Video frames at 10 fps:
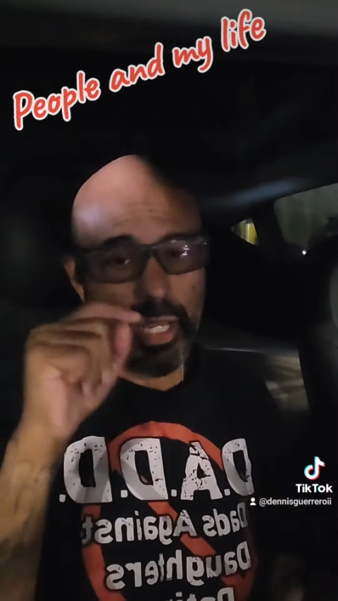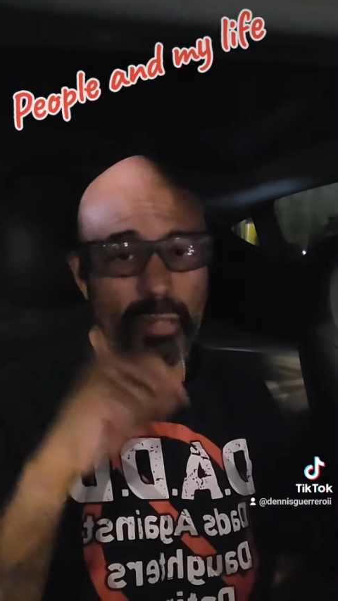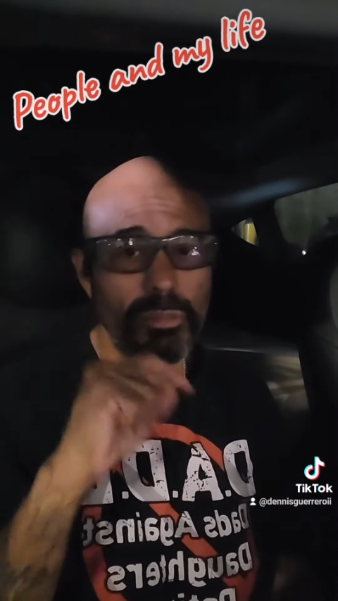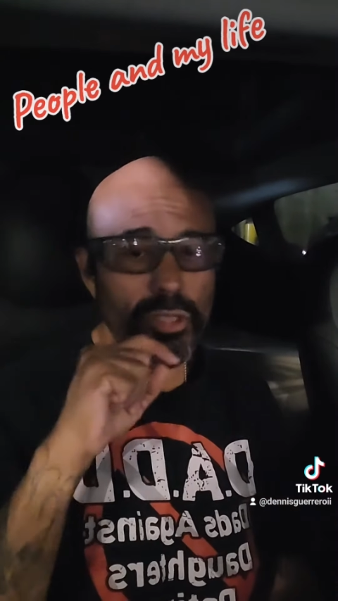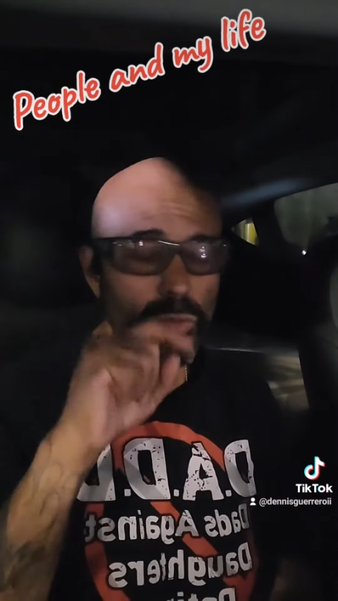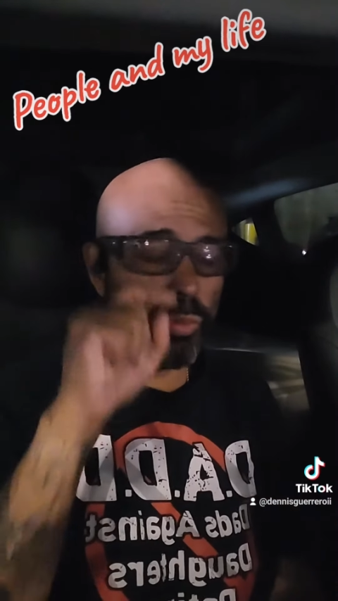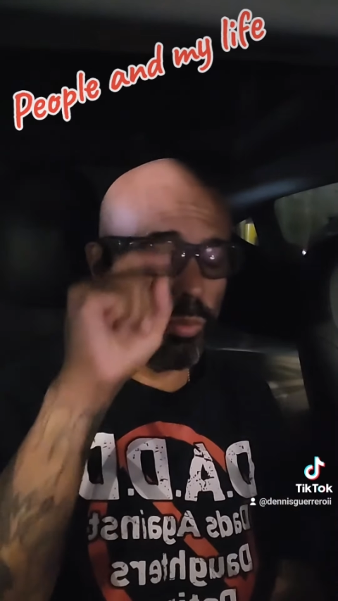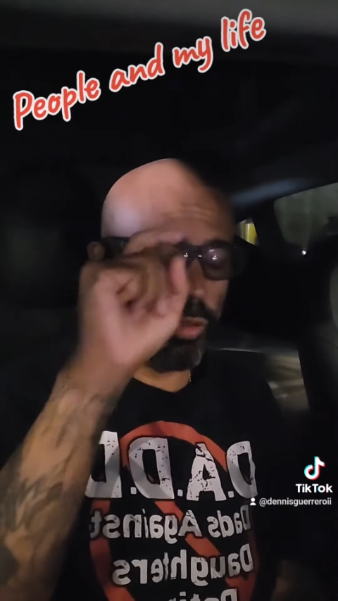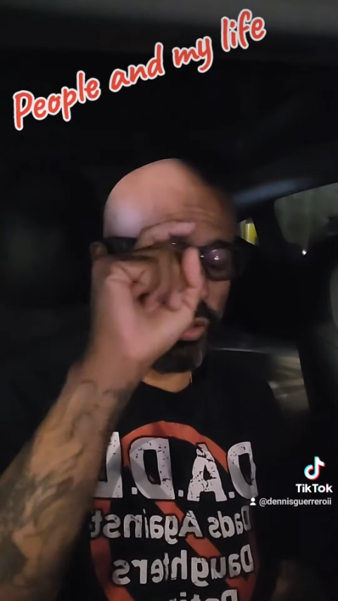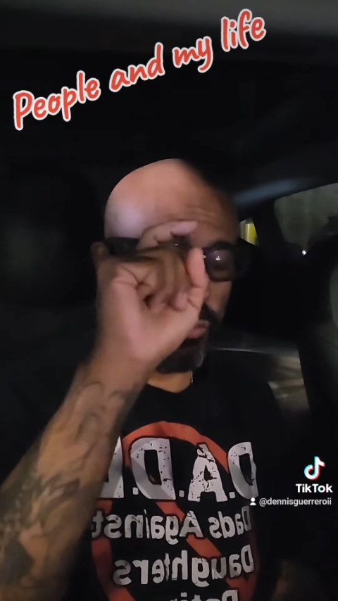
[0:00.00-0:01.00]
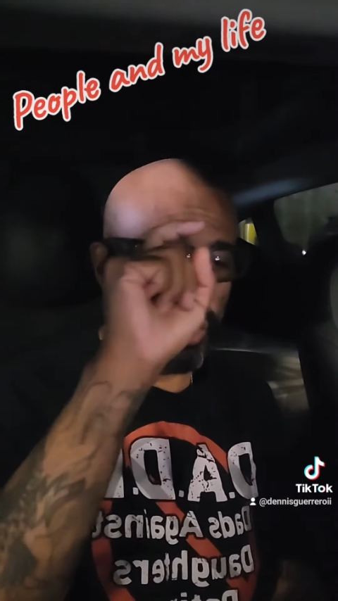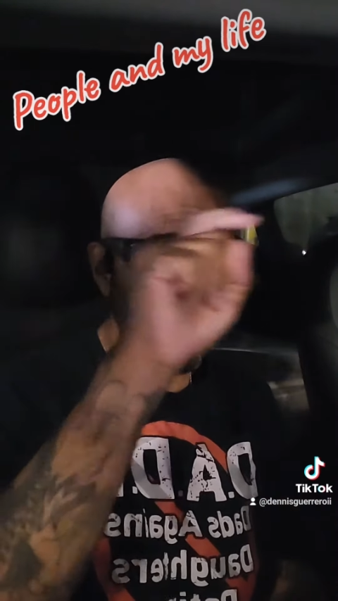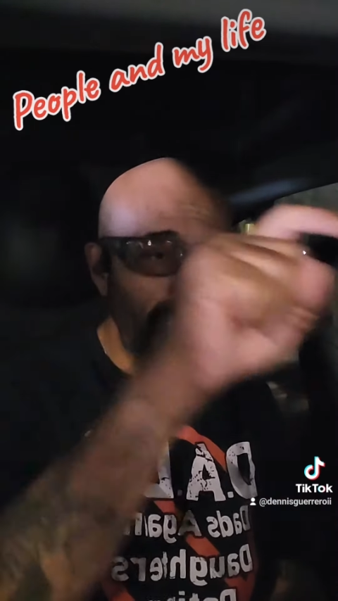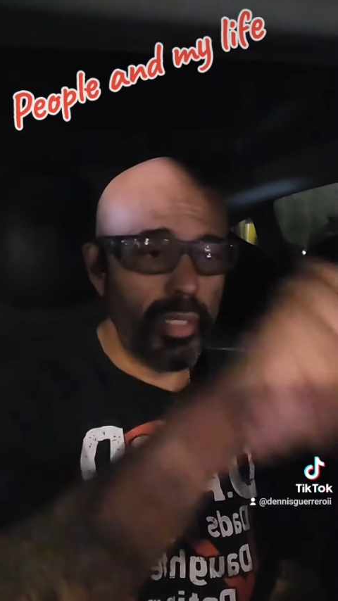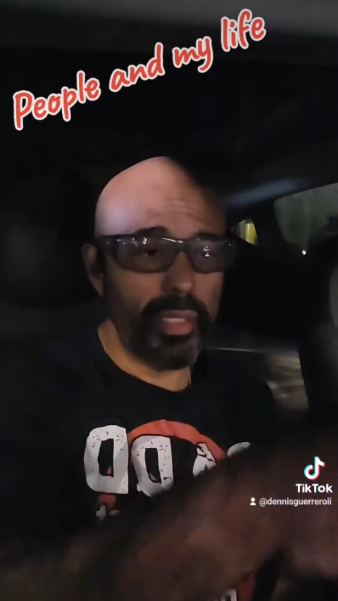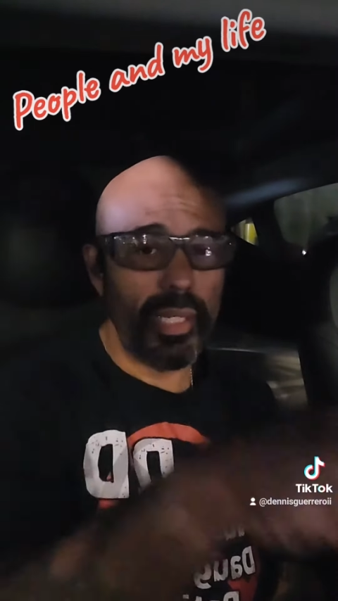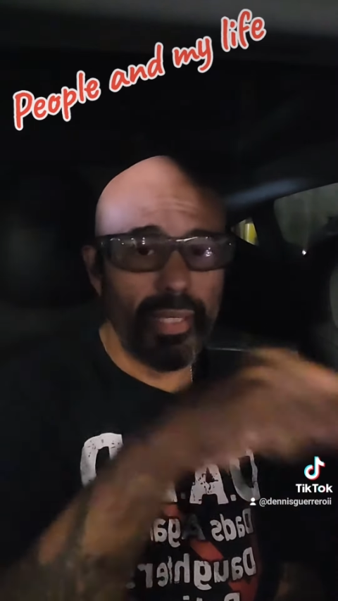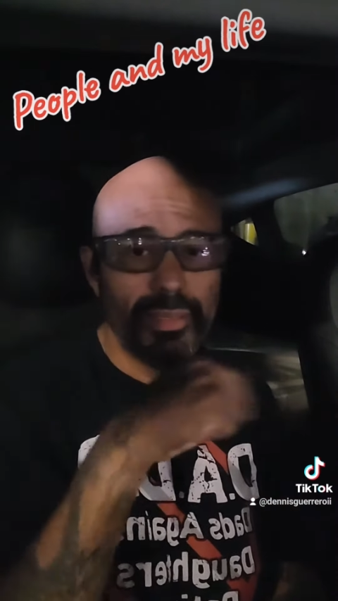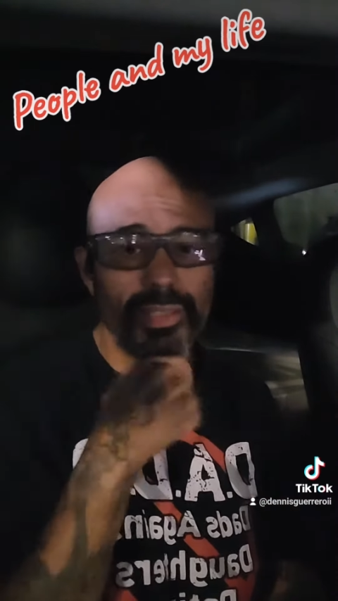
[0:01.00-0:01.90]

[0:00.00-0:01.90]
I'm just working on the next